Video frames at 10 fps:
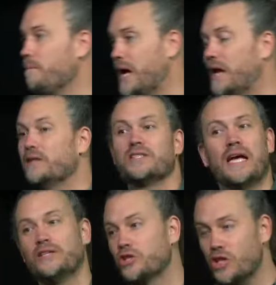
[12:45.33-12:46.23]
unbalanced
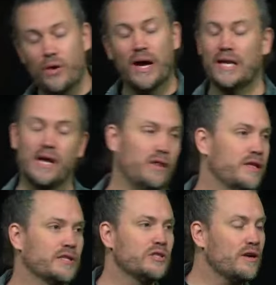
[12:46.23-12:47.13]
and so
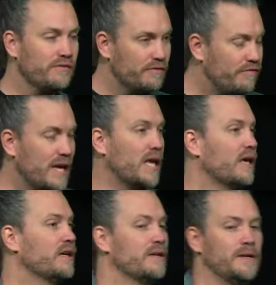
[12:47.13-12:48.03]
unhealthy, it's not even funny.